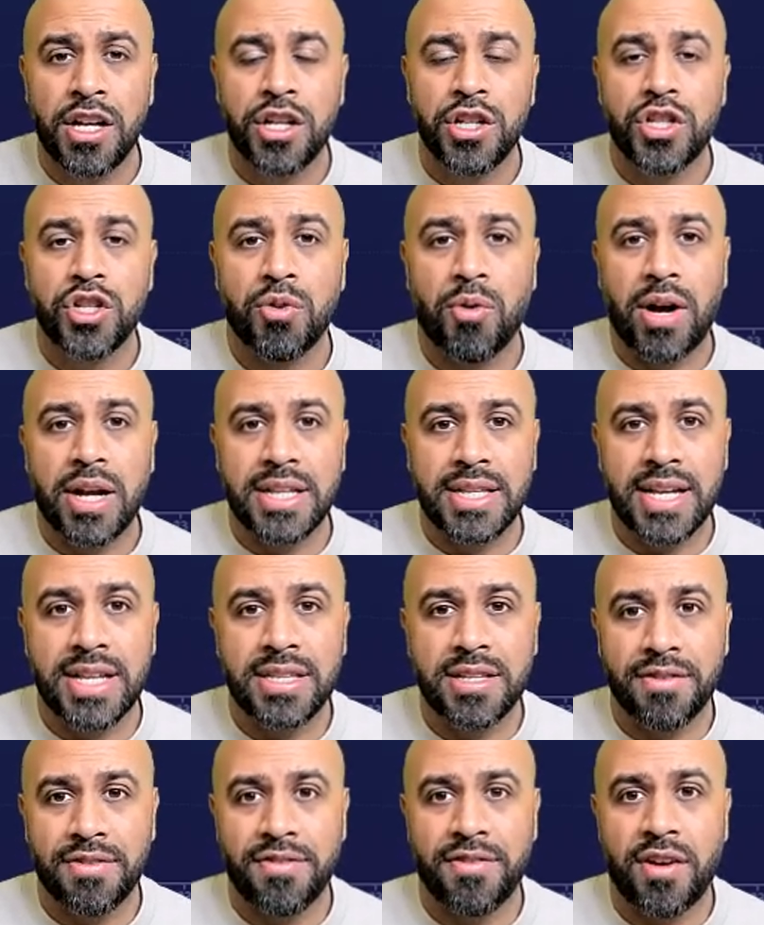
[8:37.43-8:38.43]
to
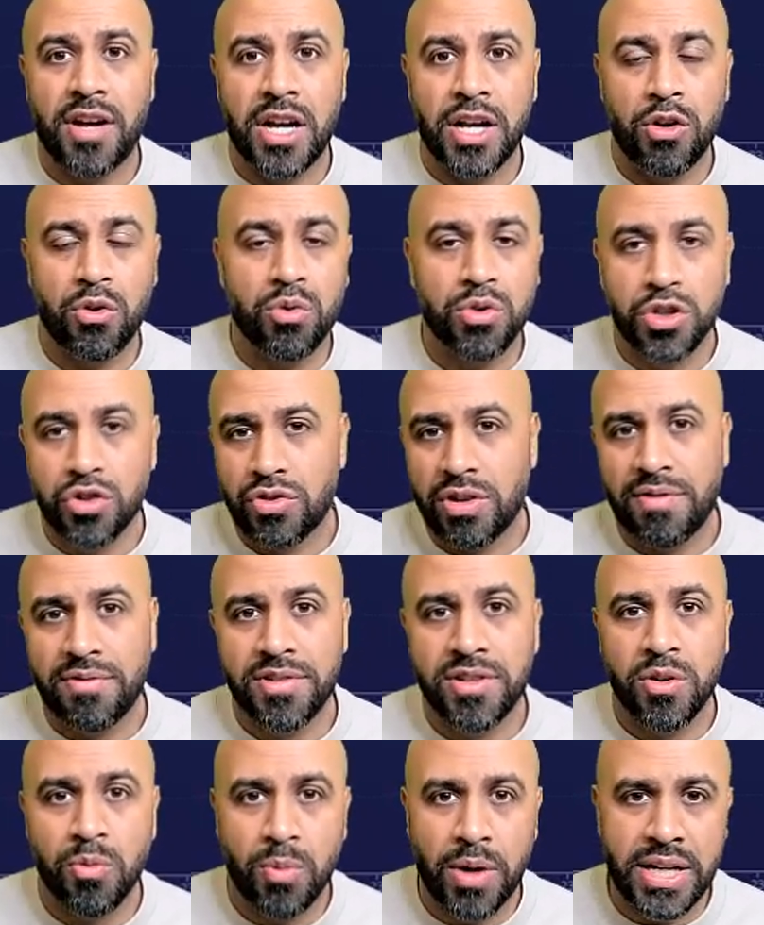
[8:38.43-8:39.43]
identify your
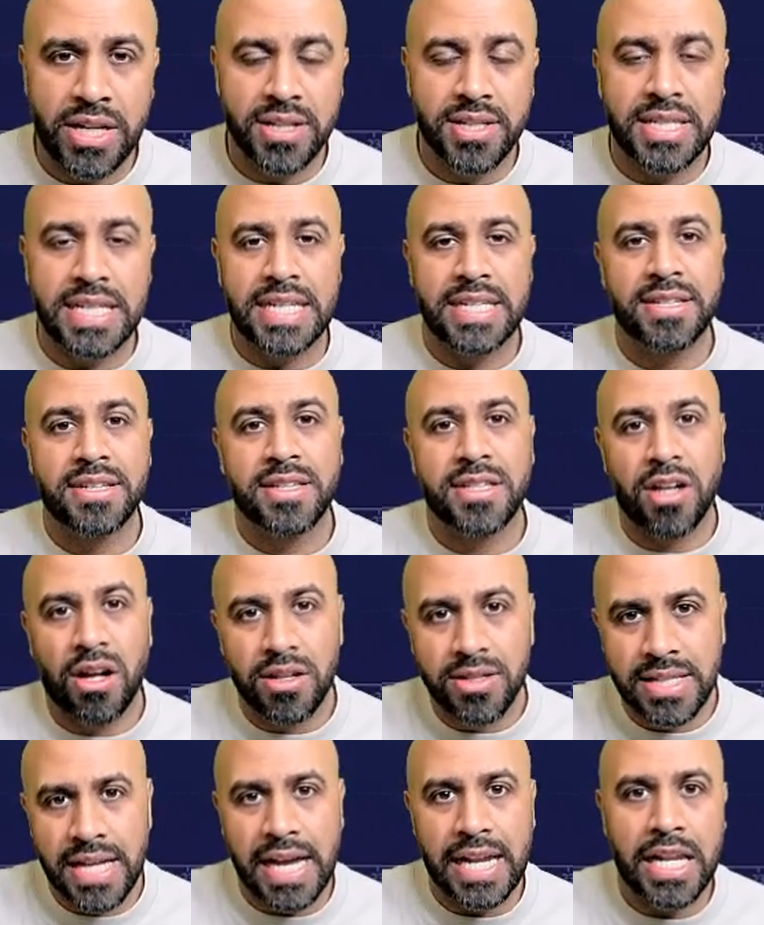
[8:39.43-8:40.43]
strengths and weaknesses, to
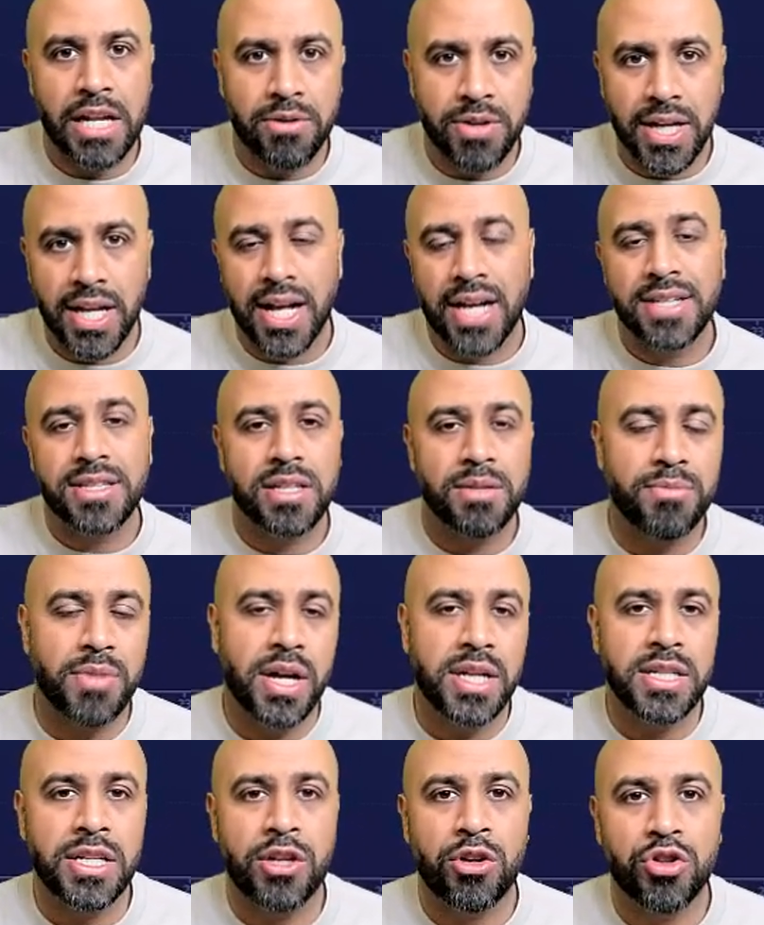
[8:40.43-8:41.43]
start tailoring and
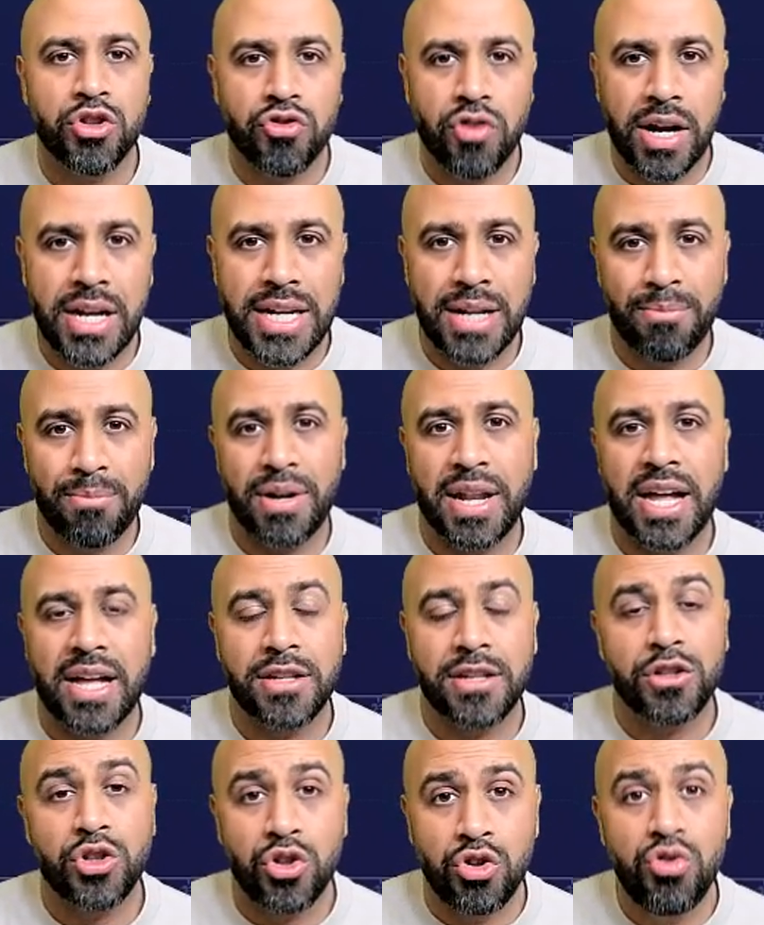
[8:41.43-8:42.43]
customizing your trading
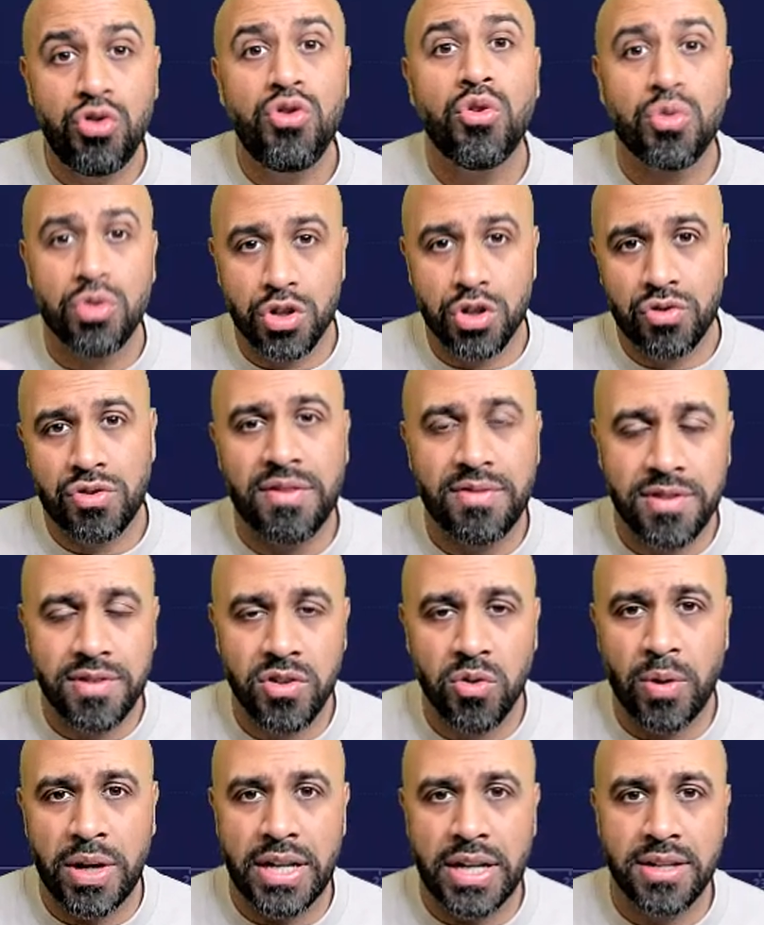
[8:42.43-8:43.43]
plans to your strengths
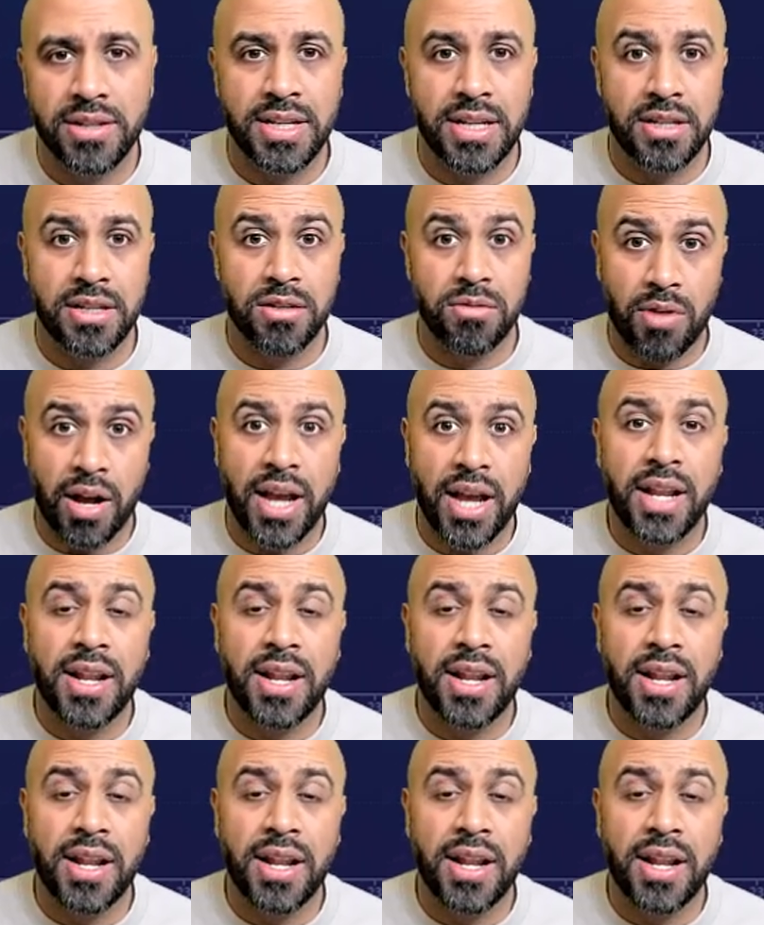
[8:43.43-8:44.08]
and weaknesses, right?